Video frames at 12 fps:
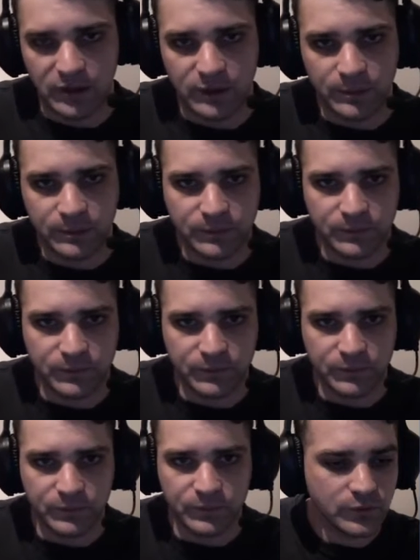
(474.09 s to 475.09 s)
them,
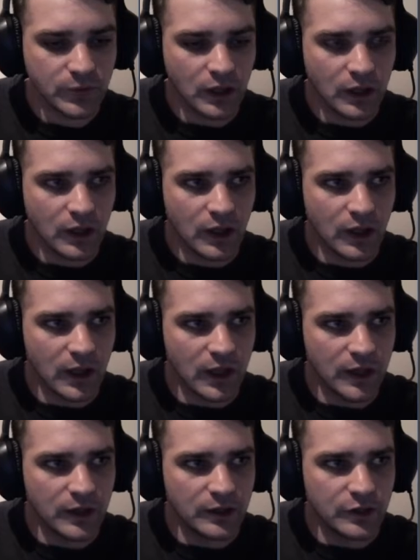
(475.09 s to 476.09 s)

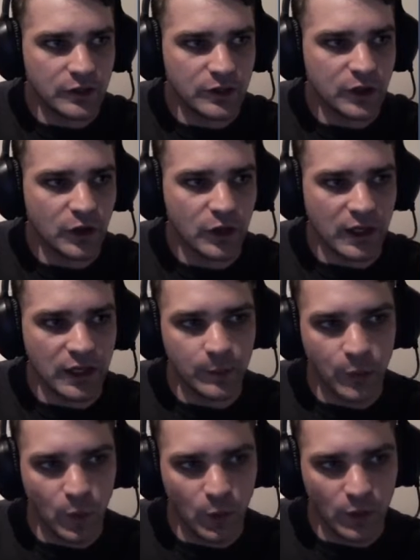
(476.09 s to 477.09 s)
and you need to go to
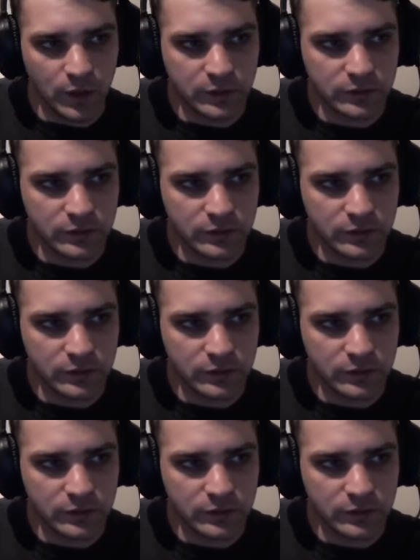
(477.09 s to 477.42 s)
import.